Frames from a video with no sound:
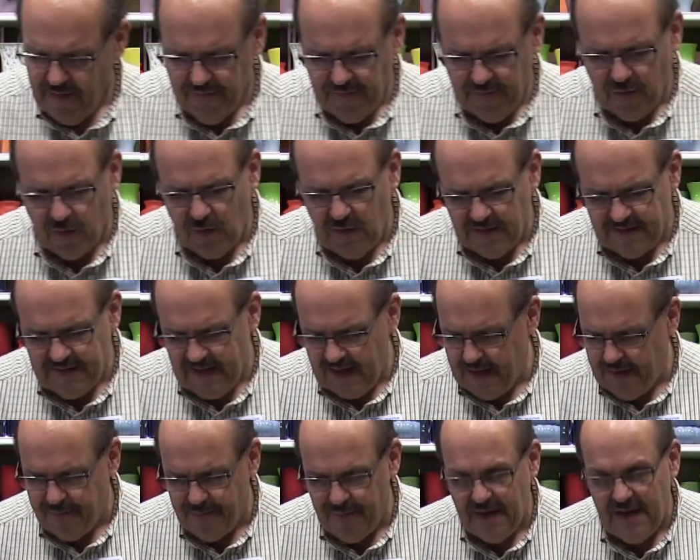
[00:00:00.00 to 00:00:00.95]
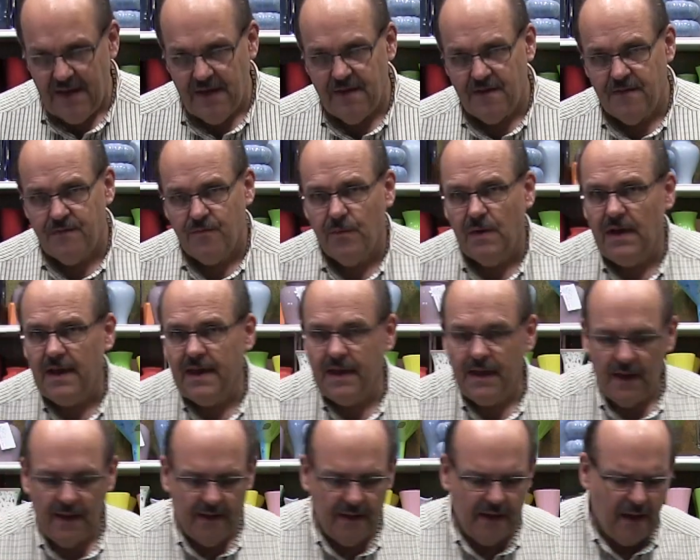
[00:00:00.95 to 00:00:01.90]
Floral tape is
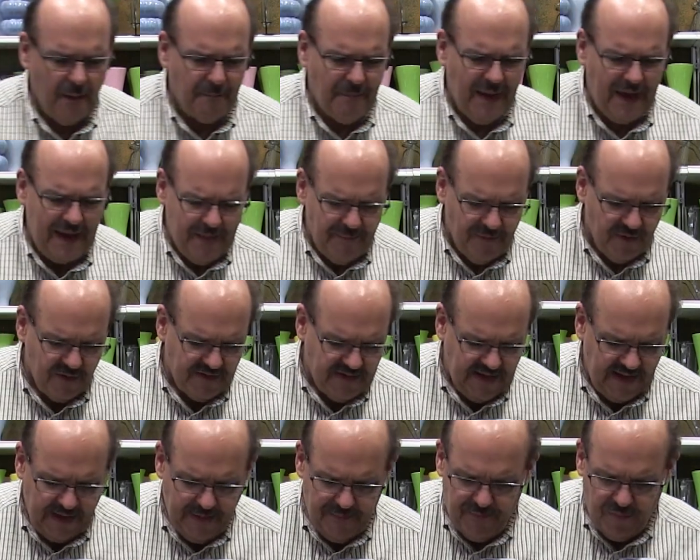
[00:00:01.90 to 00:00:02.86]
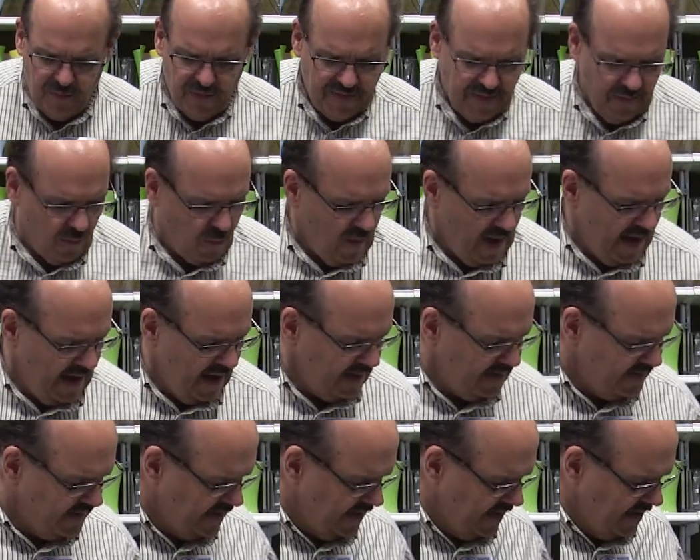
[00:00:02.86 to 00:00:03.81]
really a paper tape with a
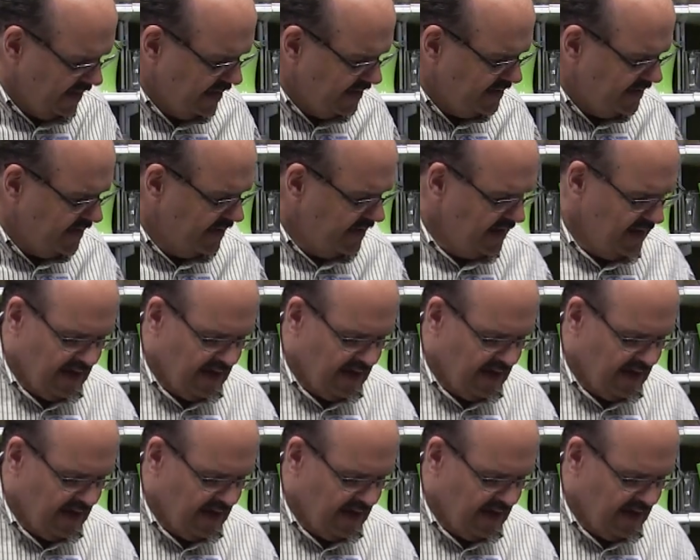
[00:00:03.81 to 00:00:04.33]
wax in it,